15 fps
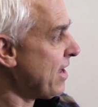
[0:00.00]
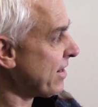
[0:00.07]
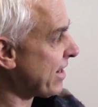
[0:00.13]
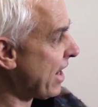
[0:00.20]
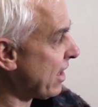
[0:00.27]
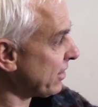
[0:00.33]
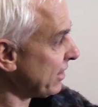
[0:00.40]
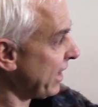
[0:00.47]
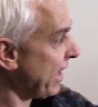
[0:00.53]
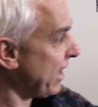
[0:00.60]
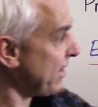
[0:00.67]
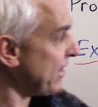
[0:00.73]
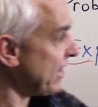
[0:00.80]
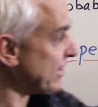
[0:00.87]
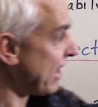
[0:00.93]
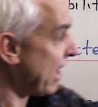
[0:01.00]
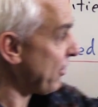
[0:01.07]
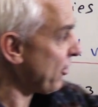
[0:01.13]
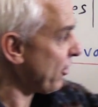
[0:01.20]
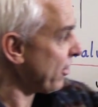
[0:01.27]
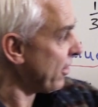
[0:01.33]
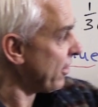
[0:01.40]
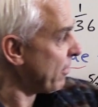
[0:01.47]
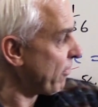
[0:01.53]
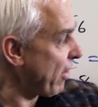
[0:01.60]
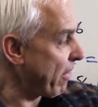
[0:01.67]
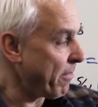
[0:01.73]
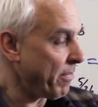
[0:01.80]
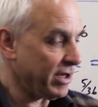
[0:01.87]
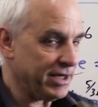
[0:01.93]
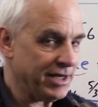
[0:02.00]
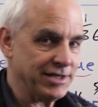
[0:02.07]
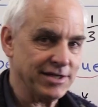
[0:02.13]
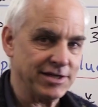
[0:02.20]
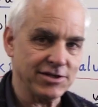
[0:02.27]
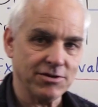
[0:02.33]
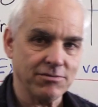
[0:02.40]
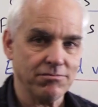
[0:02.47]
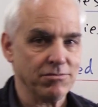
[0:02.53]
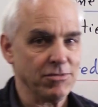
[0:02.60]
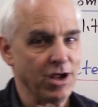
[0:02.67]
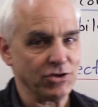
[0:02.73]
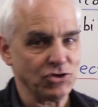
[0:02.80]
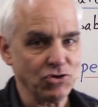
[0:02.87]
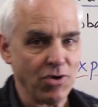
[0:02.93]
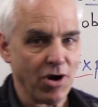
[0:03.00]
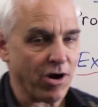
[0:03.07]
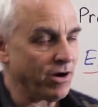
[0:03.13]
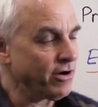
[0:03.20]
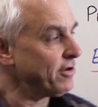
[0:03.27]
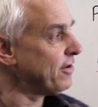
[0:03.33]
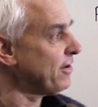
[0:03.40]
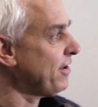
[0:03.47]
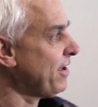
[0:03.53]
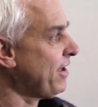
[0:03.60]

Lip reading: Calculating these other probabilities is not too hard,